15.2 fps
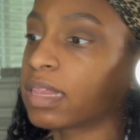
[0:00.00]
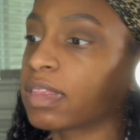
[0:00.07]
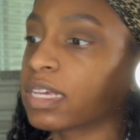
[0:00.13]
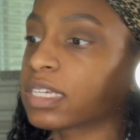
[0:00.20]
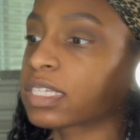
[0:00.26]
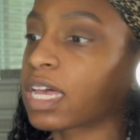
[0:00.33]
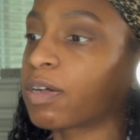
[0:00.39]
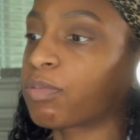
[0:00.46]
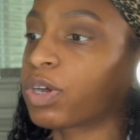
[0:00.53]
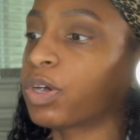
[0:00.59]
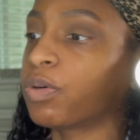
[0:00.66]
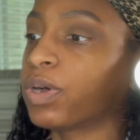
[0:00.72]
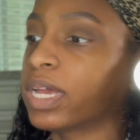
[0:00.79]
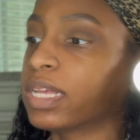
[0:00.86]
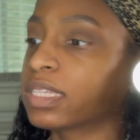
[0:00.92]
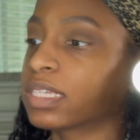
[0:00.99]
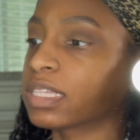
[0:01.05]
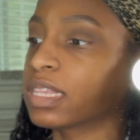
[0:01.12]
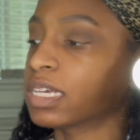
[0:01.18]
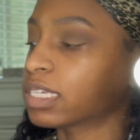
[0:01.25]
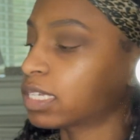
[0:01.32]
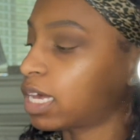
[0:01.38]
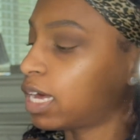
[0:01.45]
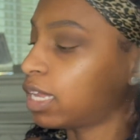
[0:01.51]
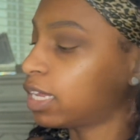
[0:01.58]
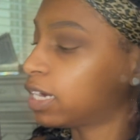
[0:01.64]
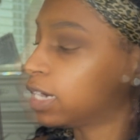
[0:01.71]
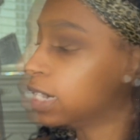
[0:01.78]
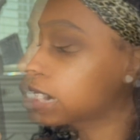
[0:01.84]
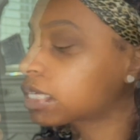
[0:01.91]
This time we're going into this color.
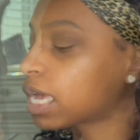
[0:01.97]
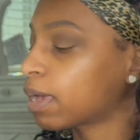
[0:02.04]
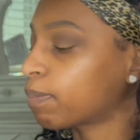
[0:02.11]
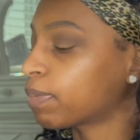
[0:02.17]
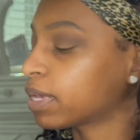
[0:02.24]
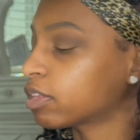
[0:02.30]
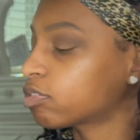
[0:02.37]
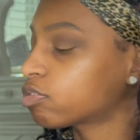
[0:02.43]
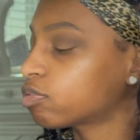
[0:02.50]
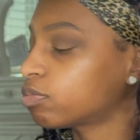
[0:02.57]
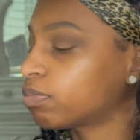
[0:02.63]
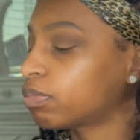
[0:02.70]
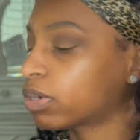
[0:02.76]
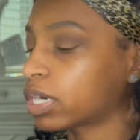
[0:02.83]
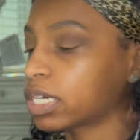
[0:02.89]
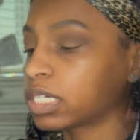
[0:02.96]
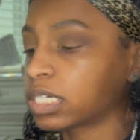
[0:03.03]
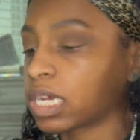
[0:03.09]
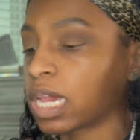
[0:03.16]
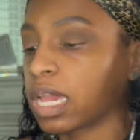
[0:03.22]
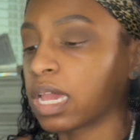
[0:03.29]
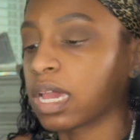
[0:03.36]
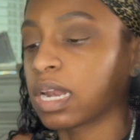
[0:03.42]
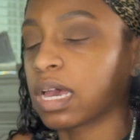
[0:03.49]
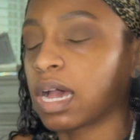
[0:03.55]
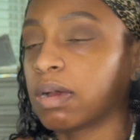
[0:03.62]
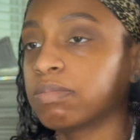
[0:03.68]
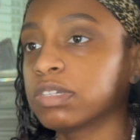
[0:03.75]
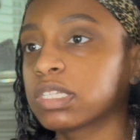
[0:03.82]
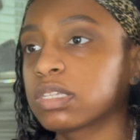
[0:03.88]
It's a pencil brush, and I'm
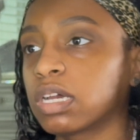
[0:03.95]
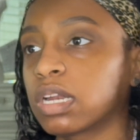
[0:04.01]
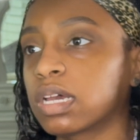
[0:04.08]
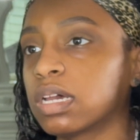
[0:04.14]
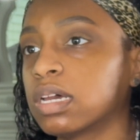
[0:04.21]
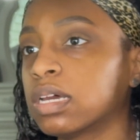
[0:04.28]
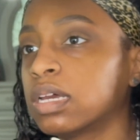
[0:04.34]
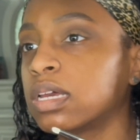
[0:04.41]
just gonna